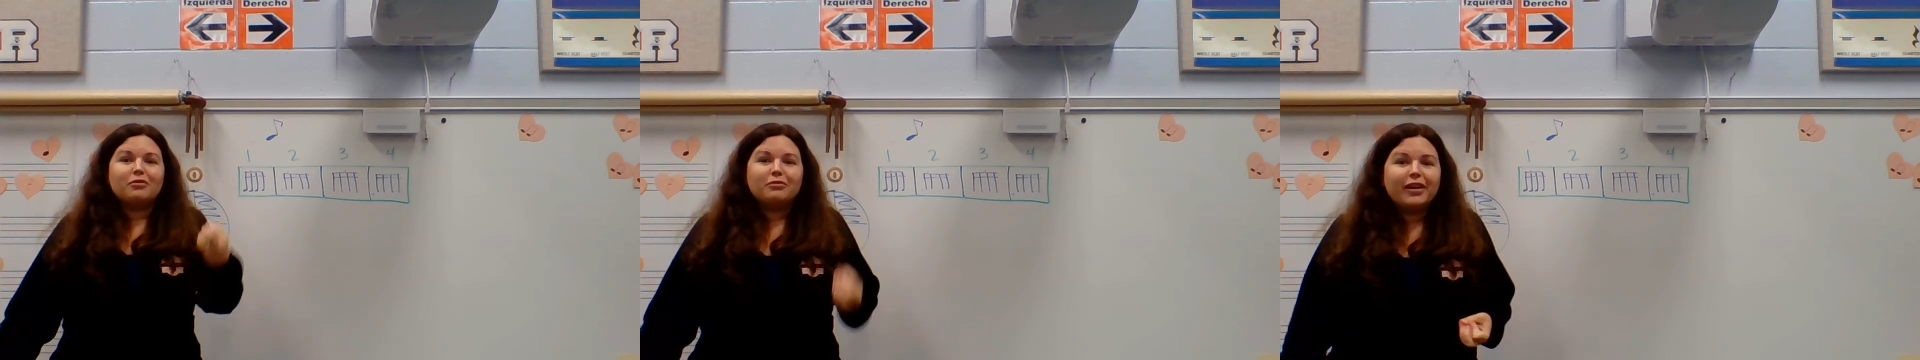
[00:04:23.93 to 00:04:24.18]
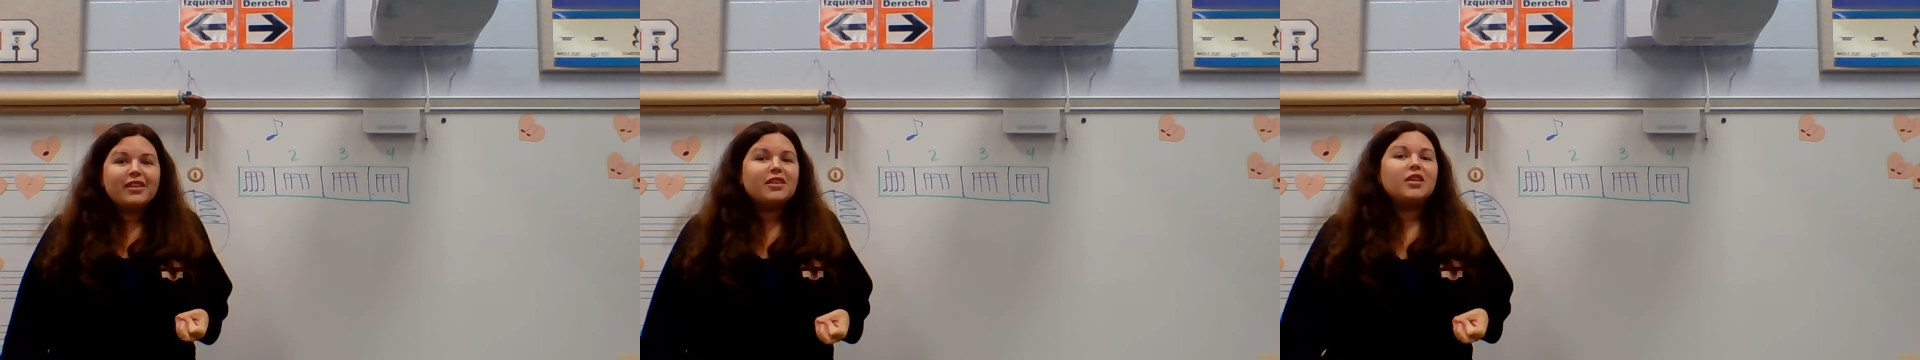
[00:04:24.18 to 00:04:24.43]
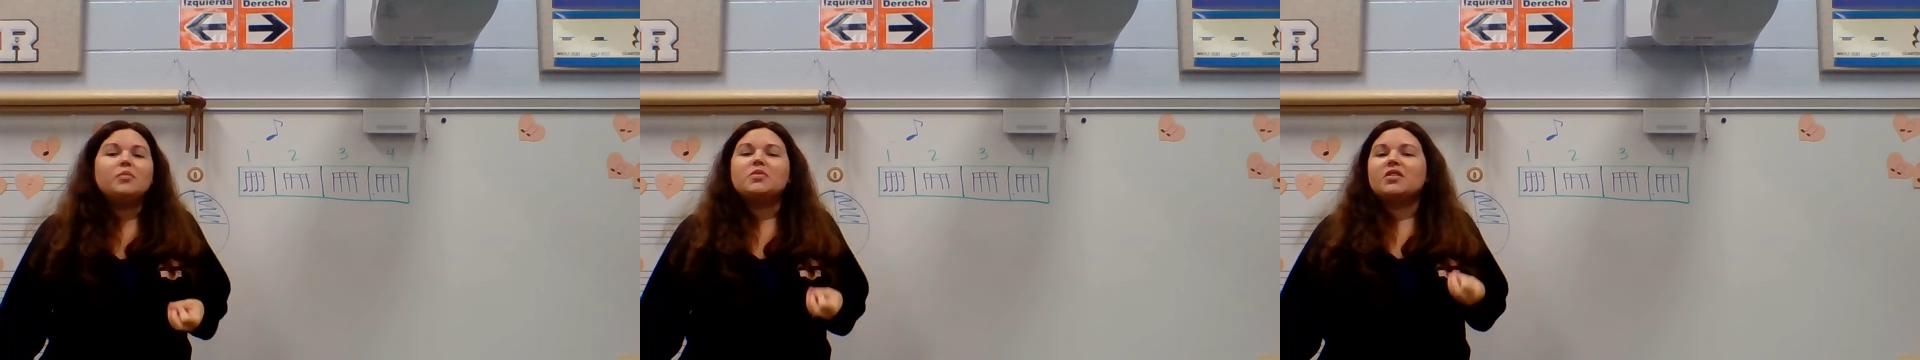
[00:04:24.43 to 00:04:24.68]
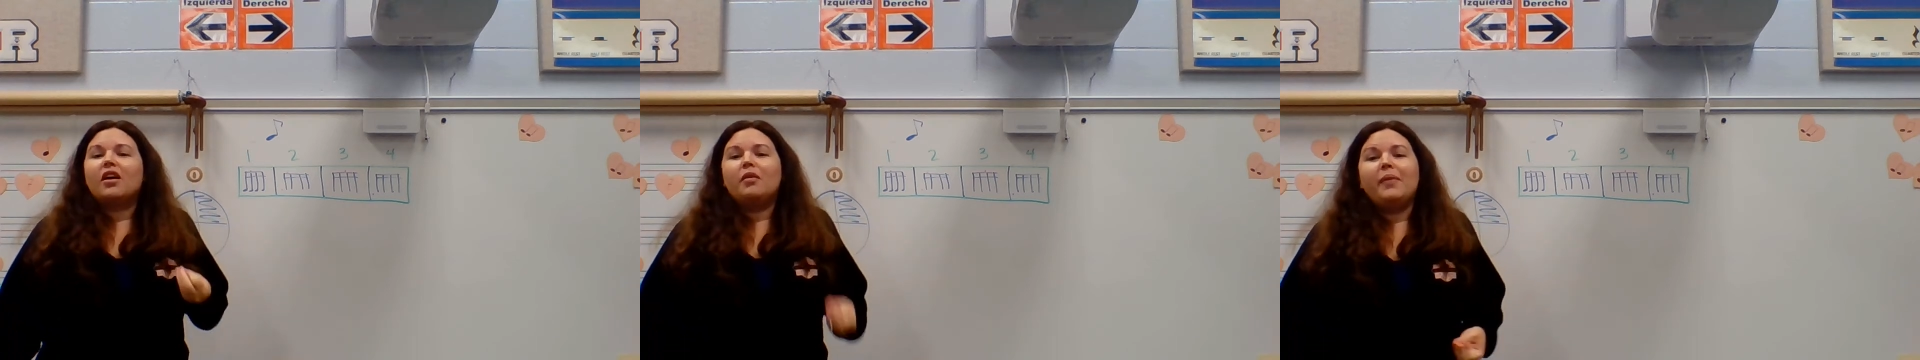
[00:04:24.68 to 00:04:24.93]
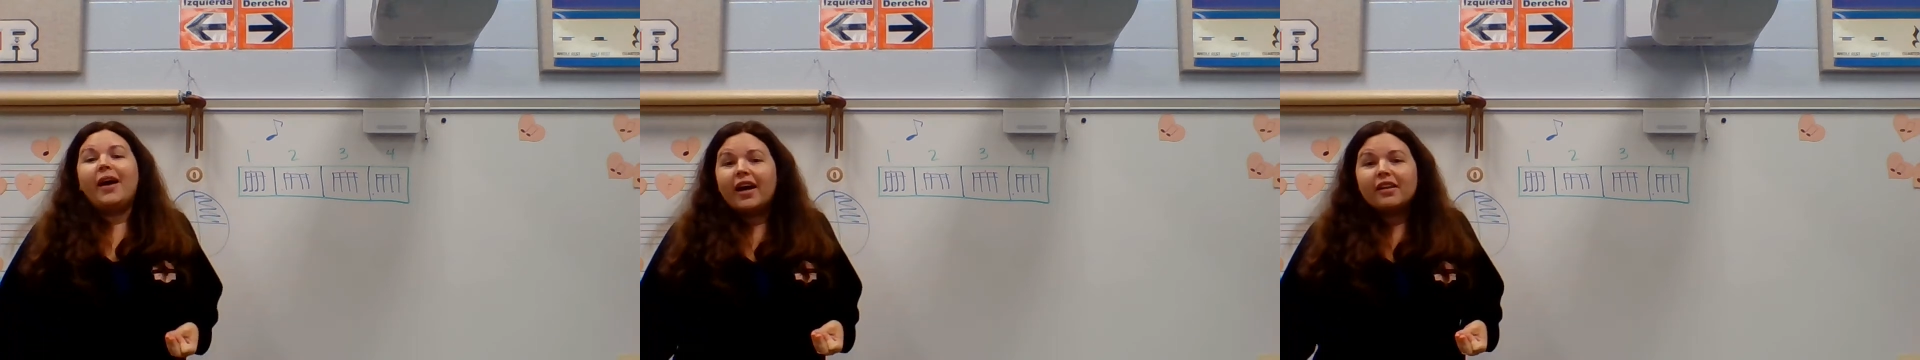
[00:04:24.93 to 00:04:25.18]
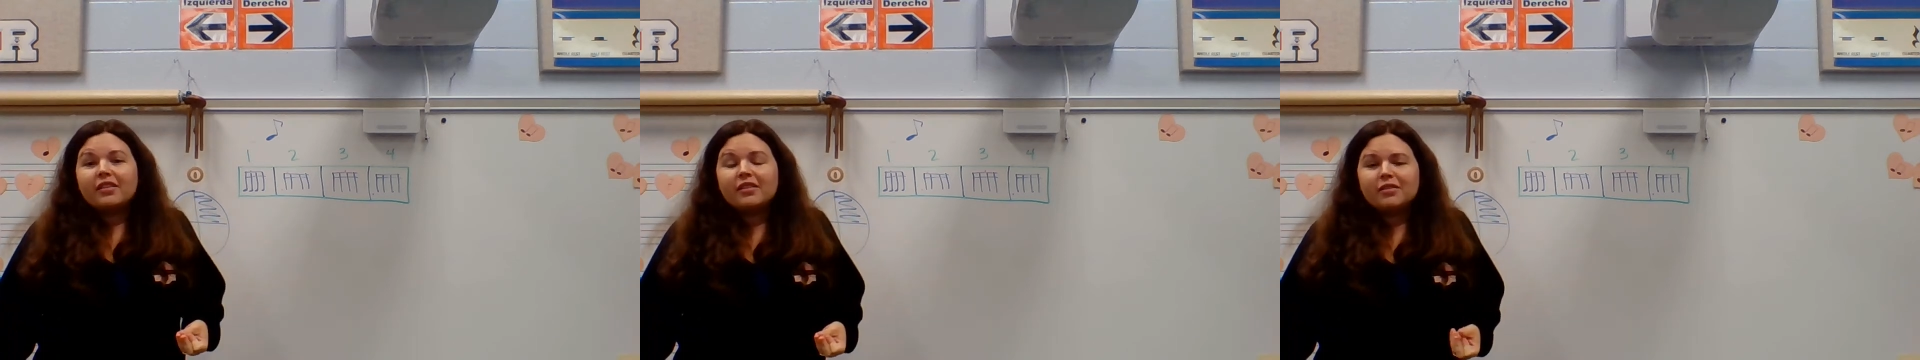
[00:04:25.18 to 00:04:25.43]
Rhythms are
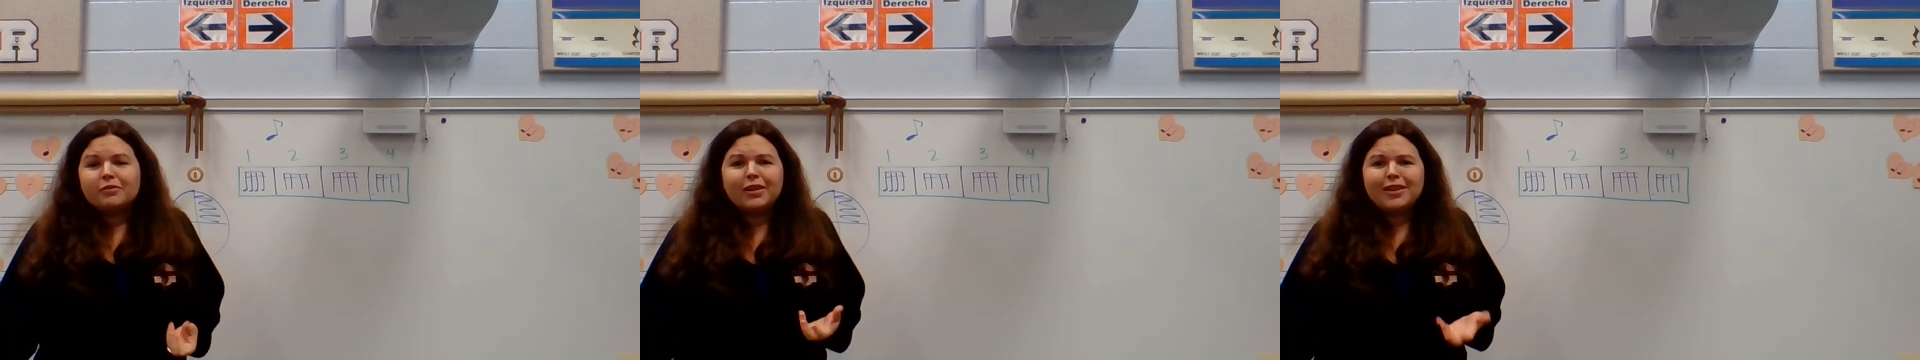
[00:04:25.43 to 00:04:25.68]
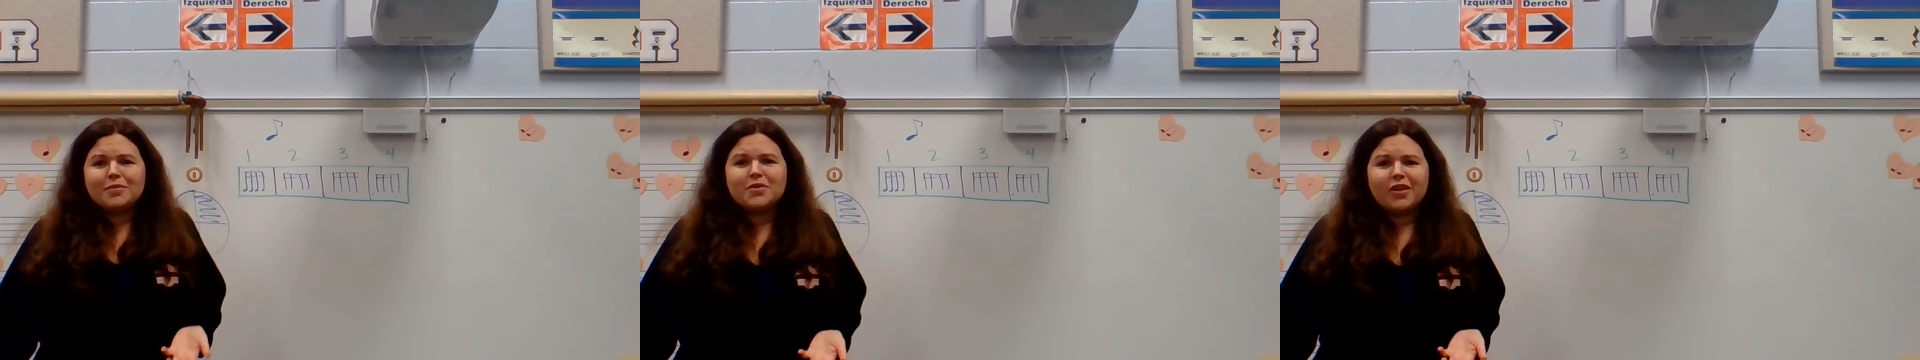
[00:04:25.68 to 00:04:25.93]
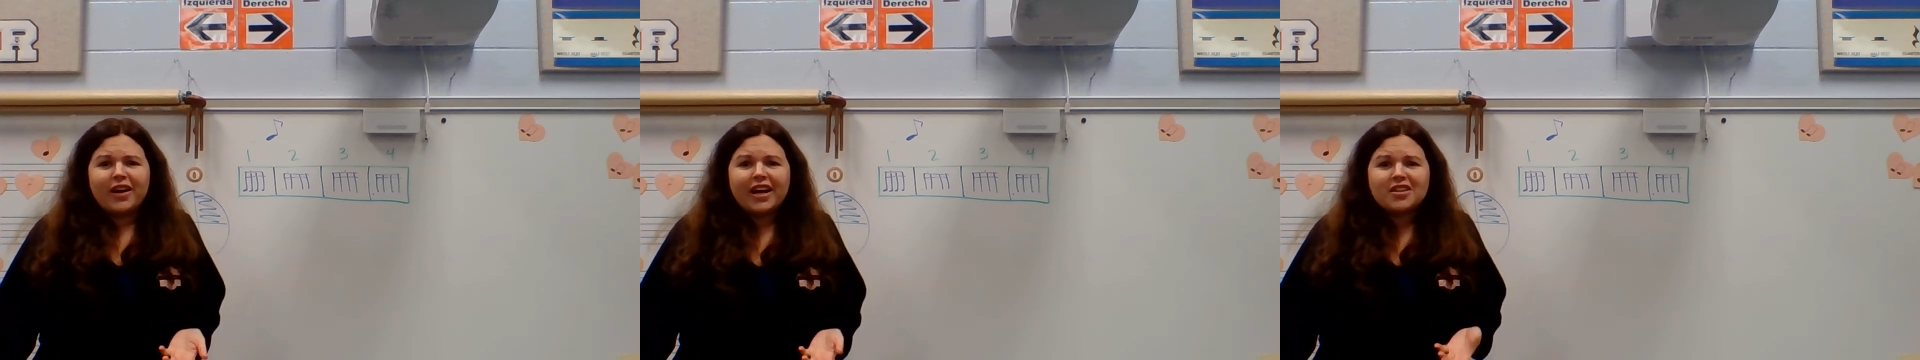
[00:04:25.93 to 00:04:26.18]
math. Rhythms are